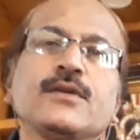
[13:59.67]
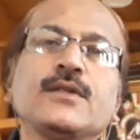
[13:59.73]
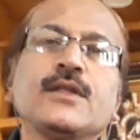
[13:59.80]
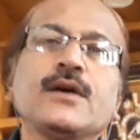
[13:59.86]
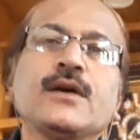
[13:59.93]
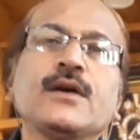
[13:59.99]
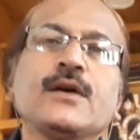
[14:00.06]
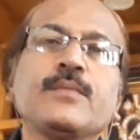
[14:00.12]

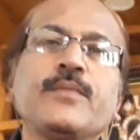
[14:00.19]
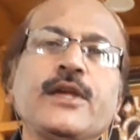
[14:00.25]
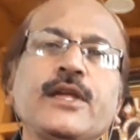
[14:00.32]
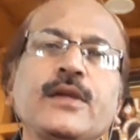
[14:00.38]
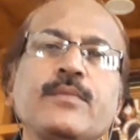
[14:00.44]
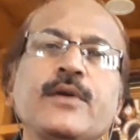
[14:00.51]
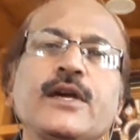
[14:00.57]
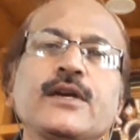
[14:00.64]
the
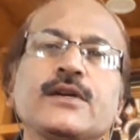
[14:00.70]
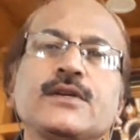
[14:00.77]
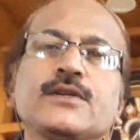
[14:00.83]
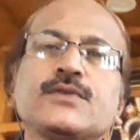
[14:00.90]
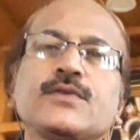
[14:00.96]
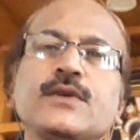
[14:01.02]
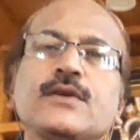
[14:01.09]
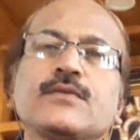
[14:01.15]
paying banker
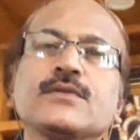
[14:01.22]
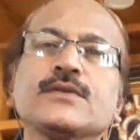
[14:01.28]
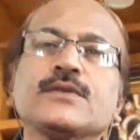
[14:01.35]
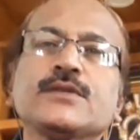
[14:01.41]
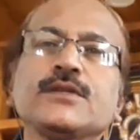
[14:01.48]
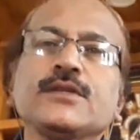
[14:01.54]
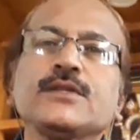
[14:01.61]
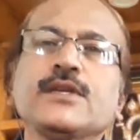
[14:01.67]
should have to
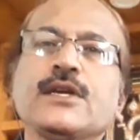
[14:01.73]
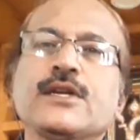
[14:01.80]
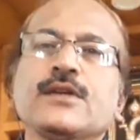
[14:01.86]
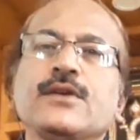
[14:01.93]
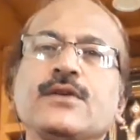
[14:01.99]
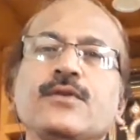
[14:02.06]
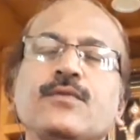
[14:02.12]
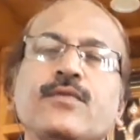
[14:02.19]
see that
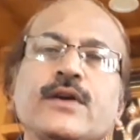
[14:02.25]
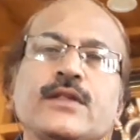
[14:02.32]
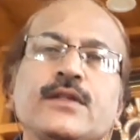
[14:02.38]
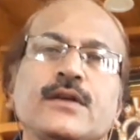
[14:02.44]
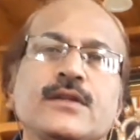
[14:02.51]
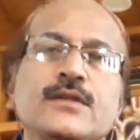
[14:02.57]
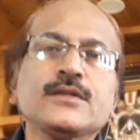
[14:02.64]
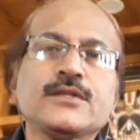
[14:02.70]

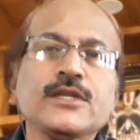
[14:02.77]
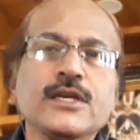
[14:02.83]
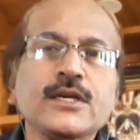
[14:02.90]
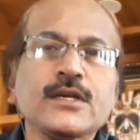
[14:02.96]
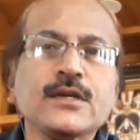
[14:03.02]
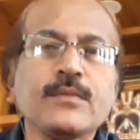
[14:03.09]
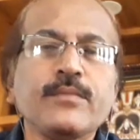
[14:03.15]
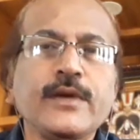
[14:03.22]
whether
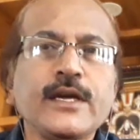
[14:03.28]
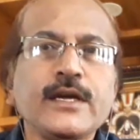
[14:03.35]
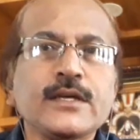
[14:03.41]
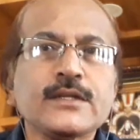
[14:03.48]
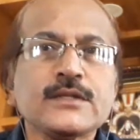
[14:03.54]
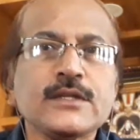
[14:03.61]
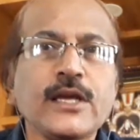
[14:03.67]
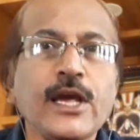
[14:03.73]
check
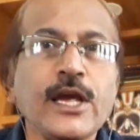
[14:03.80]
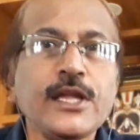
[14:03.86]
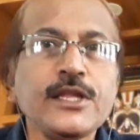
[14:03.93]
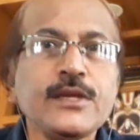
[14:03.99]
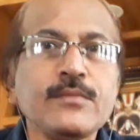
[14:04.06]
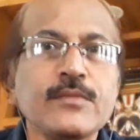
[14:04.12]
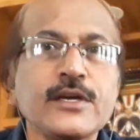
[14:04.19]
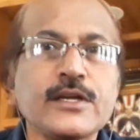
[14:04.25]
bears
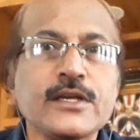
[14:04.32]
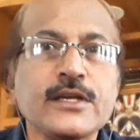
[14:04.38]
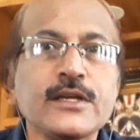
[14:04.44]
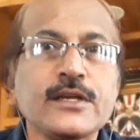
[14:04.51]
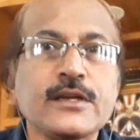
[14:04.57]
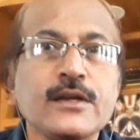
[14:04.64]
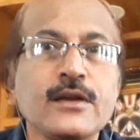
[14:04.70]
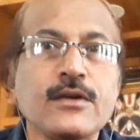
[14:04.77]
any
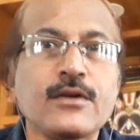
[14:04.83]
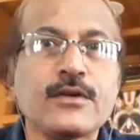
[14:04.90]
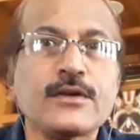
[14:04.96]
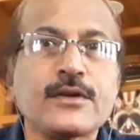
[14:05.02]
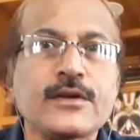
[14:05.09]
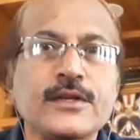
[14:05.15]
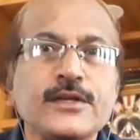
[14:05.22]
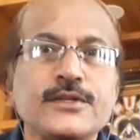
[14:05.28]
material
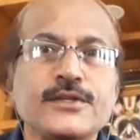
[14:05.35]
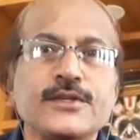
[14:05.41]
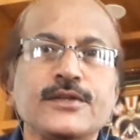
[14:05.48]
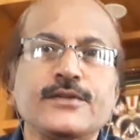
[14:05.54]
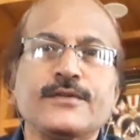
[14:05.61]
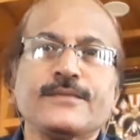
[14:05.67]
alteration.